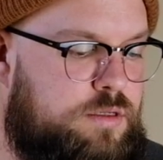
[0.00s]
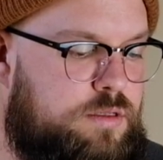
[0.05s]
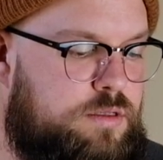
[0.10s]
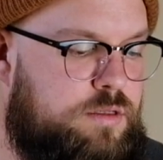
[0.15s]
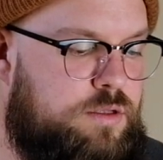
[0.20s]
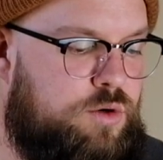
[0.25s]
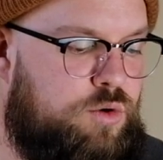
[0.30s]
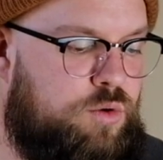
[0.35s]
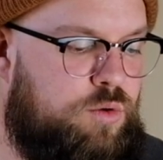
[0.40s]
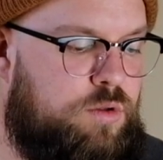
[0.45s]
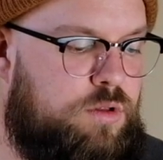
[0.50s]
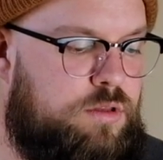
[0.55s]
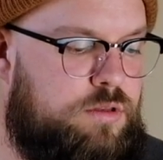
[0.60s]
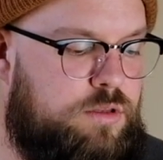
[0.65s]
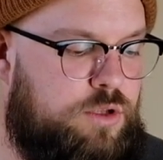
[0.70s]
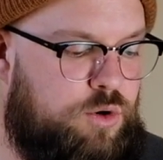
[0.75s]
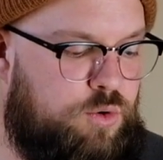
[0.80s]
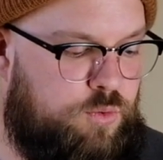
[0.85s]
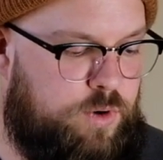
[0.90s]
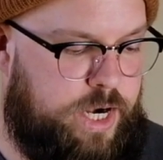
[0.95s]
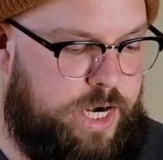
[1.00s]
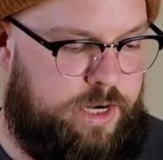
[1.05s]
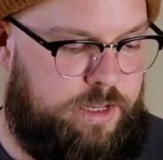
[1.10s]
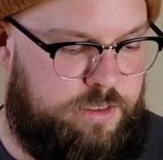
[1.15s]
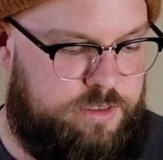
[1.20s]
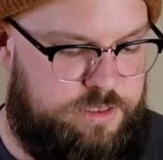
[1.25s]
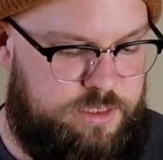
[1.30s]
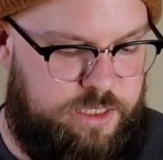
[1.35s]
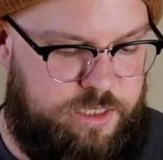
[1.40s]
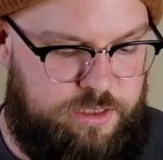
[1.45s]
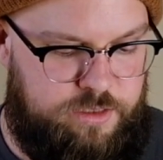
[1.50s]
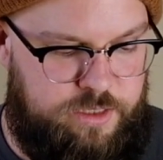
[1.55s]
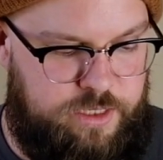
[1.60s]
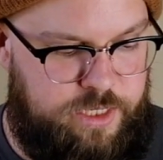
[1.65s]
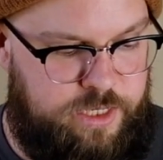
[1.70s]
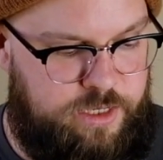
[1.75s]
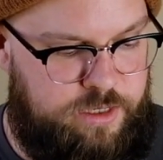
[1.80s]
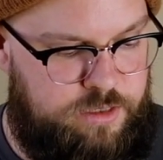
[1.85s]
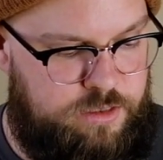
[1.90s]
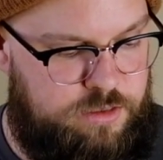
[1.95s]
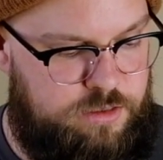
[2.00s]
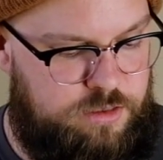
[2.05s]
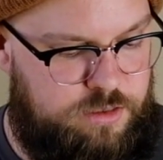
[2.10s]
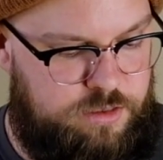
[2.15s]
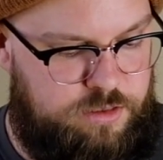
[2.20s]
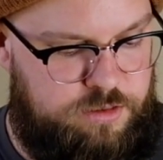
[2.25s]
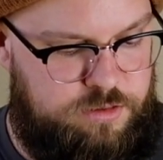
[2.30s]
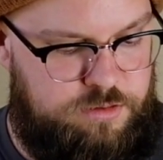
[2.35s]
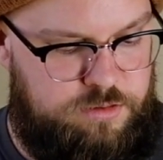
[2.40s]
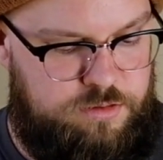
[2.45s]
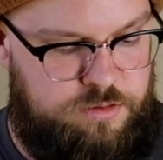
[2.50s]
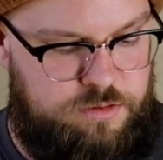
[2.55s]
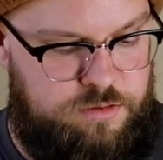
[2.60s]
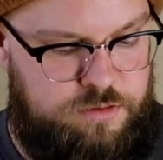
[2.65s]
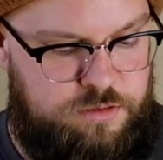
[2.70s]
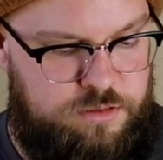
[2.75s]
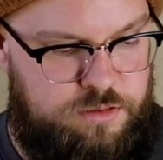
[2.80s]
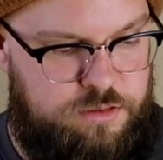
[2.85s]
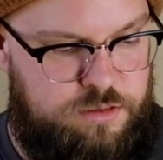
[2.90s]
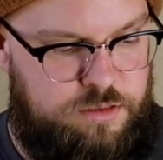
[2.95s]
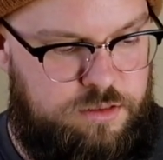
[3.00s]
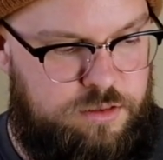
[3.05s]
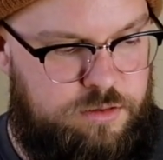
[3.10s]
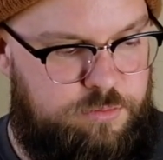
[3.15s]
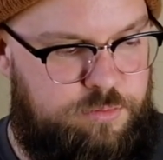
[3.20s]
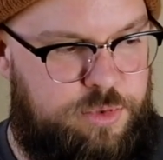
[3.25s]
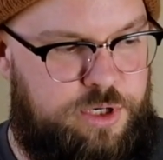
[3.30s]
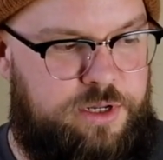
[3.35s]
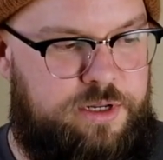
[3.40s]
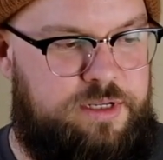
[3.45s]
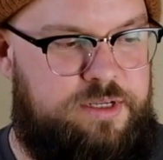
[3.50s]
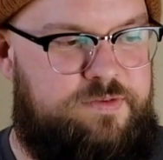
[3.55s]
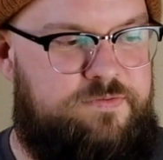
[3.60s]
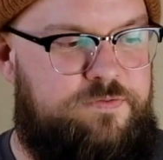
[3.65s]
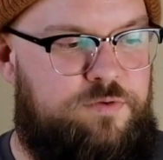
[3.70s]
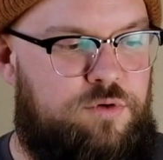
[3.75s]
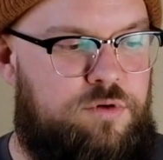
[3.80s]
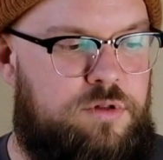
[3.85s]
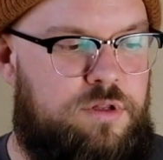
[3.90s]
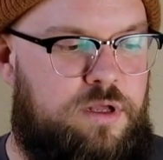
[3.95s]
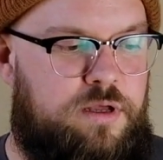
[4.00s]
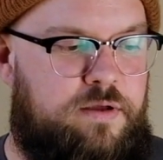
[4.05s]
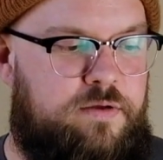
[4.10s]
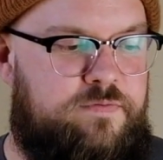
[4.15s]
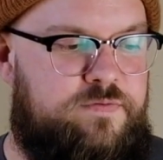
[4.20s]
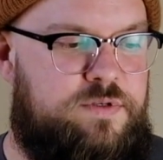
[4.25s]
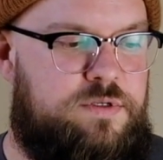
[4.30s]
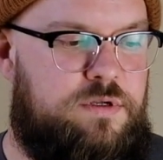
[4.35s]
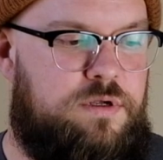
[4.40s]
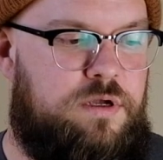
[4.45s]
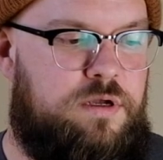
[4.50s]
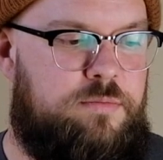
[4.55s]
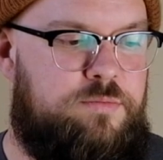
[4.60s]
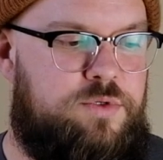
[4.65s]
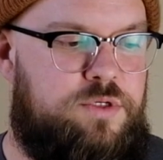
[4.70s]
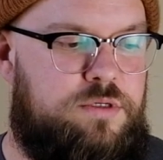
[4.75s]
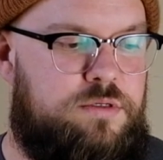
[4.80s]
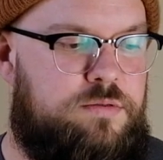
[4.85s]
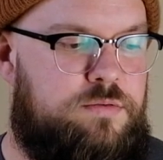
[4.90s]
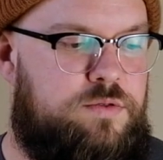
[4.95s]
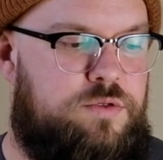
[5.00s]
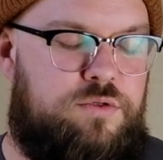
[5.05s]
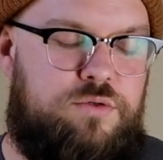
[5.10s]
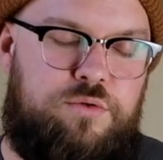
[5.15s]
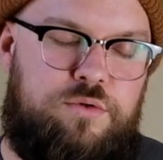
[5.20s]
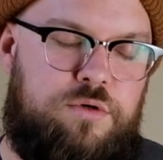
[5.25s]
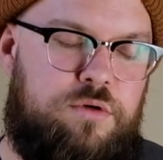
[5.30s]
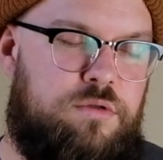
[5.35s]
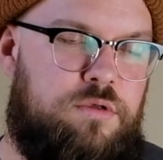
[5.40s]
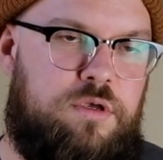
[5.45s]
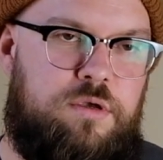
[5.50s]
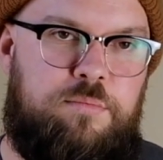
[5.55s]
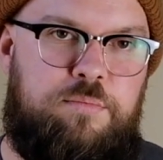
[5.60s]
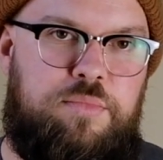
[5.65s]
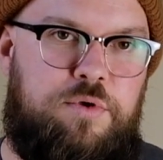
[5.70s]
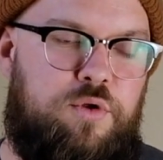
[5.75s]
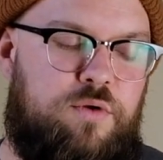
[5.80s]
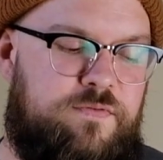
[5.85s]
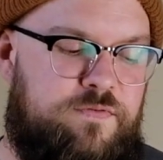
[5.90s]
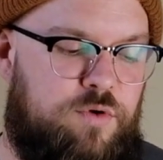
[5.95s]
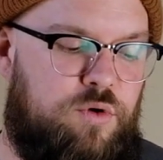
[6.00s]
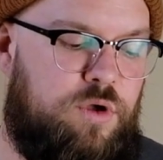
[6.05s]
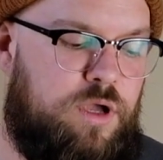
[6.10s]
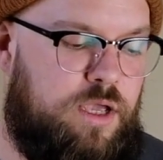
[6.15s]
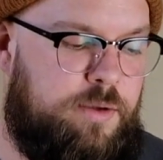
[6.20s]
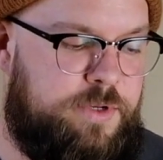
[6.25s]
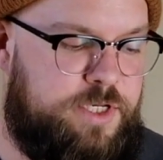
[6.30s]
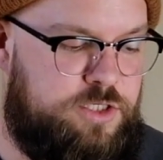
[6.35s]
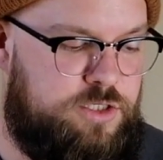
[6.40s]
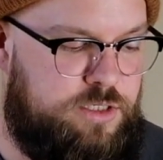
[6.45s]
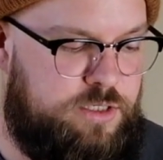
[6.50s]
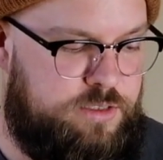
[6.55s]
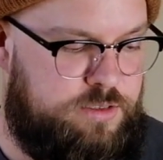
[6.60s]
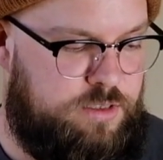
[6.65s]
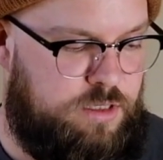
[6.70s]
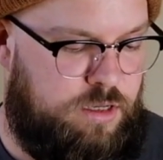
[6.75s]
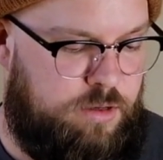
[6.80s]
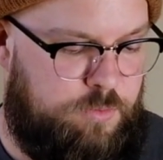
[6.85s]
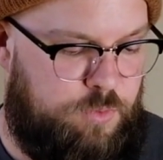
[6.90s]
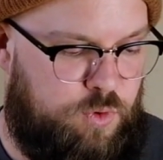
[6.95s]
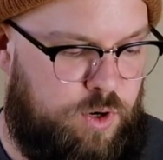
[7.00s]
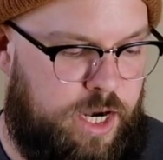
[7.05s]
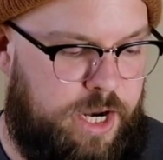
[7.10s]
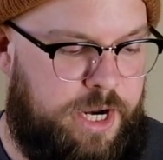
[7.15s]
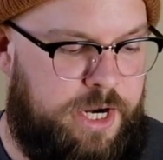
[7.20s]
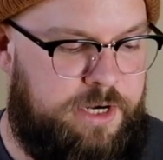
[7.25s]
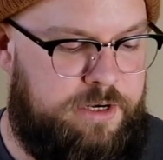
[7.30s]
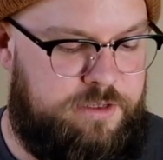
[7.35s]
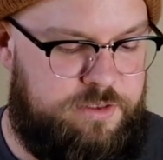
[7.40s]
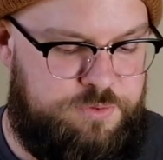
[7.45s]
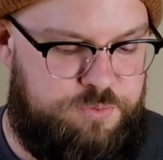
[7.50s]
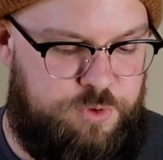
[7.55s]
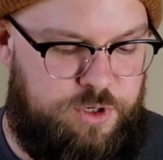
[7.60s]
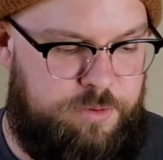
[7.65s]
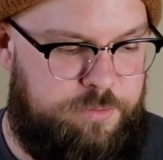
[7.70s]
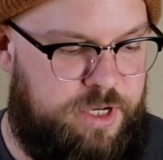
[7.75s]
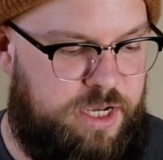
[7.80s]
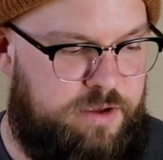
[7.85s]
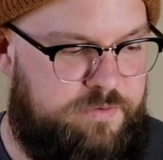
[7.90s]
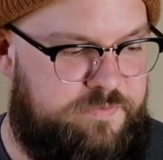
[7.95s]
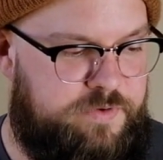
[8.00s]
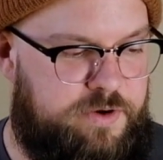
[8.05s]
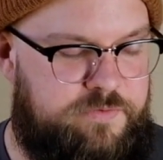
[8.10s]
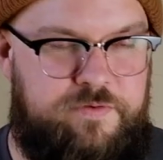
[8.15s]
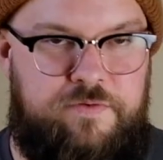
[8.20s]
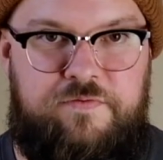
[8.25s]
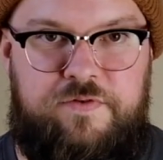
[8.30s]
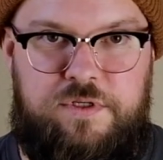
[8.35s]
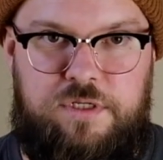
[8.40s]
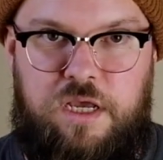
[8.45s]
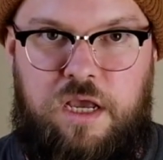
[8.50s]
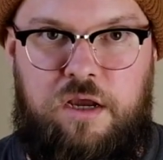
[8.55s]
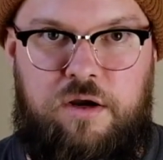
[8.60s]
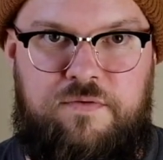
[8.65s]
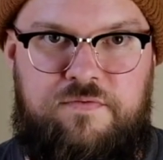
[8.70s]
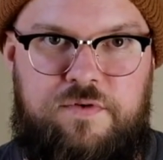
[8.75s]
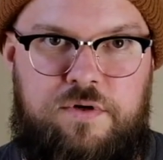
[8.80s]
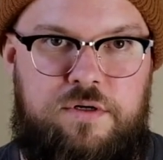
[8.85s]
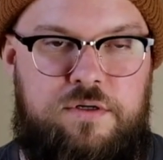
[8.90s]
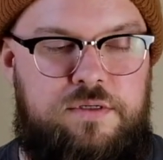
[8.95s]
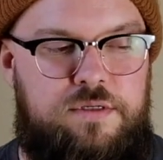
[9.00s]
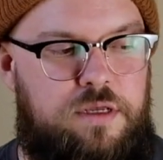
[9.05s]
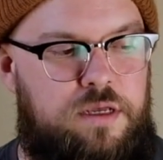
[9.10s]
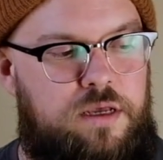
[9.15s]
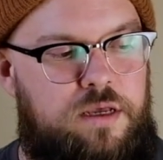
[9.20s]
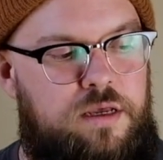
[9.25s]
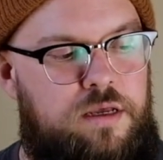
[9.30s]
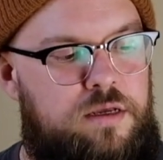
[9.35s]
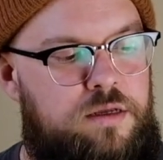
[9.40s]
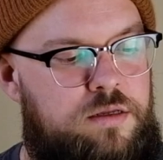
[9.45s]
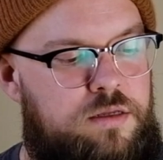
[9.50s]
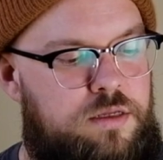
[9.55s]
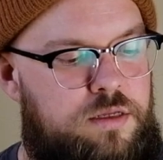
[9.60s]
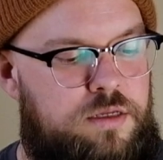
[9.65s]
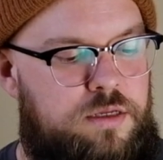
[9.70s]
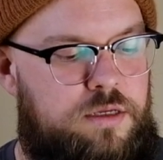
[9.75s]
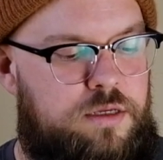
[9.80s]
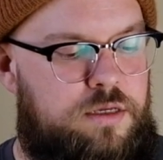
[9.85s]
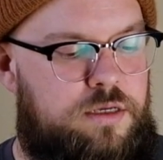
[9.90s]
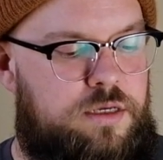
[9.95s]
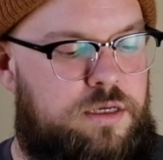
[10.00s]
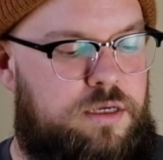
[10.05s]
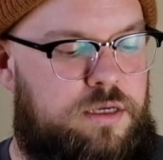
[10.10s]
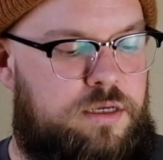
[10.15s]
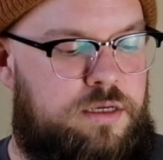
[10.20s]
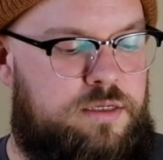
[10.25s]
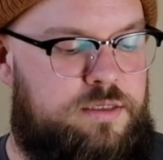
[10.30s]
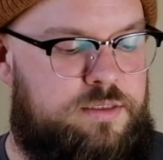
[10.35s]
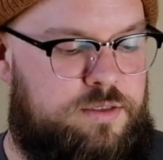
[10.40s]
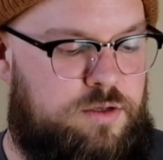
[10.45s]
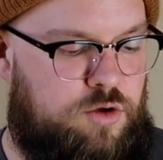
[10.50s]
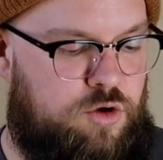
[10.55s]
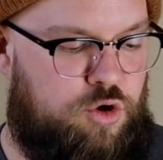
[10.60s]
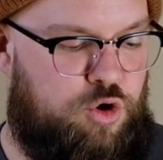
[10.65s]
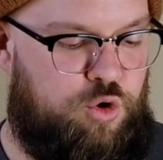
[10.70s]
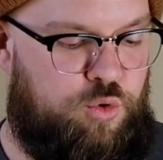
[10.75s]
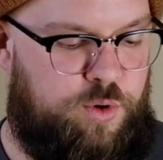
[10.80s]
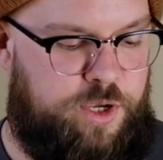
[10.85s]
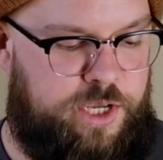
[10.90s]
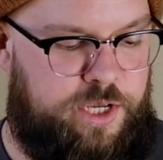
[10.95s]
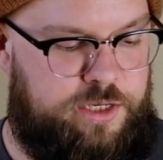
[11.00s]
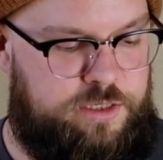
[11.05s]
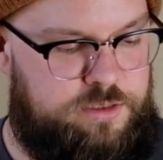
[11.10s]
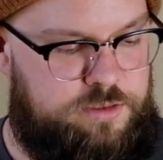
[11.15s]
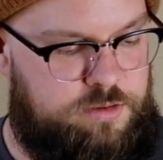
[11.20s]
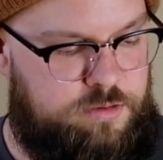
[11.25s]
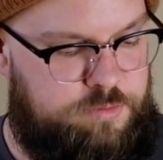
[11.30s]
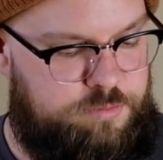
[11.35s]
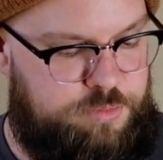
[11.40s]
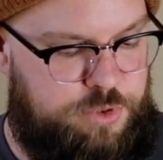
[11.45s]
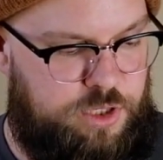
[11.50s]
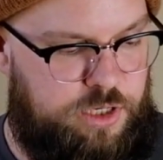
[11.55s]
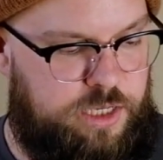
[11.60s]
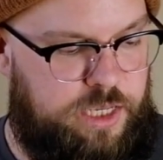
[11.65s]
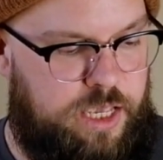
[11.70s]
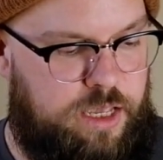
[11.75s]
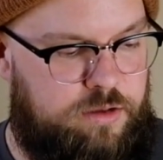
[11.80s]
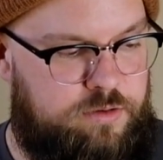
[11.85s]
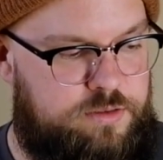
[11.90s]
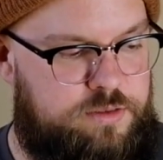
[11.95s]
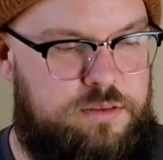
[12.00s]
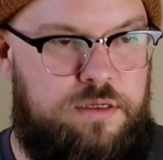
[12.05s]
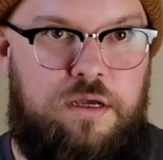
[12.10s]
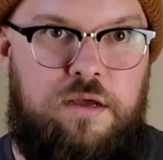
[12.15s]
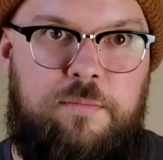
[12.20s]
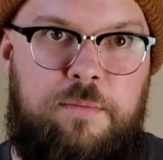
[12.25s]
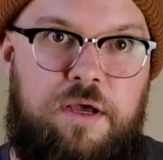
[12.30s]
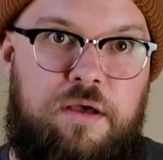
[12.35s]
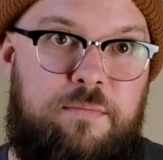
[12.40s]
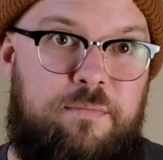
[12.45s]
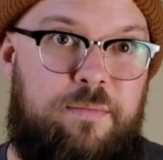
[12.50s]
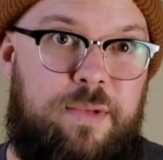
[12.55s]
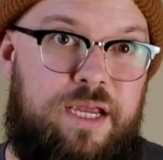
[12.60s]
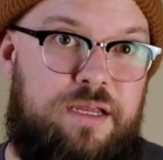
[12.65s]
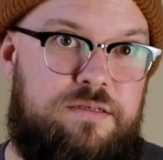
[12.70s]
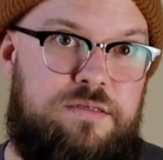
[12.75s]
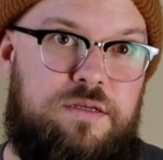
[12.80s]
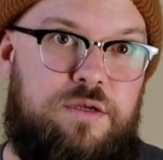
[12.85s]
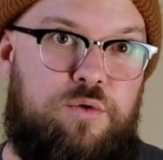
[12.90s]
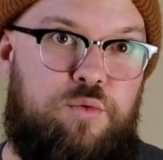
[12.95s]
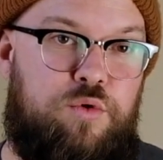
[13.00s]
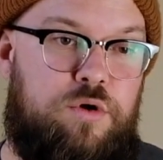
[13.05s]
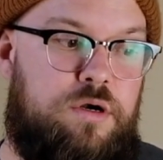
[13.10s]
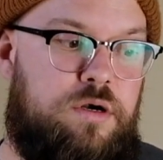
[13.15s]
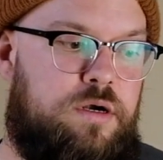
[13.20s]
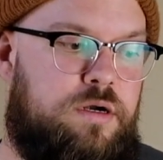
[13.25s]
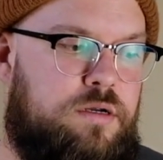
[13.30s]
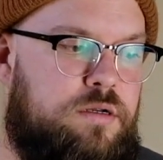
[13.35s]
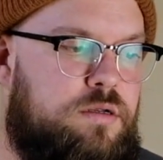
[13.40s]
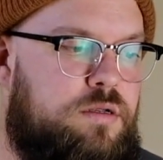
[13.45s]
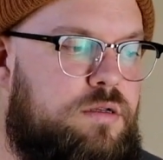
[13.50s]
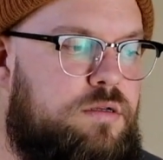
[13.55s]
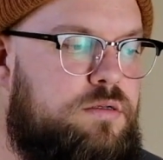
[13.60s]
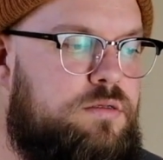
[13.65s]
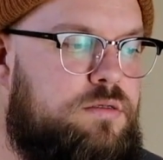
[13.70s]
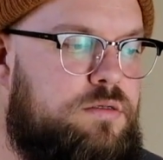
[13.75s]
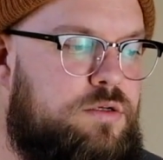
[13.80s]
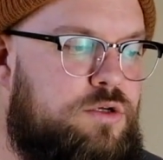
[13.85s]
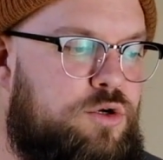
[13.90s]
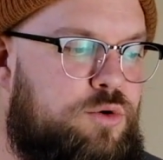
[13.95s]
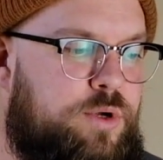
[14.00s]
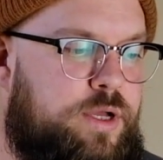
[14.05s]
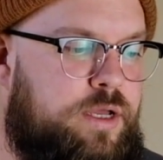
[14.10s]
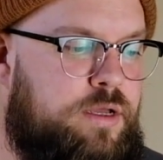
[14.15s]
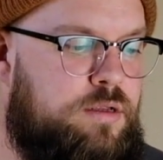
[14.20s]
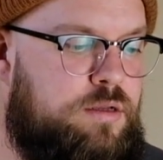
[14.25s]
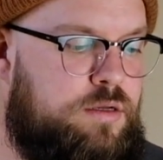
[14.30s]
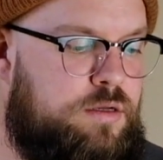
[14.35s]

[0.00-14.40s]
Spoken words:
little writings like that. But it is full of some just truly beautiful images. Ryan is one of my favorite photographers. He is always putting out some amazing work, so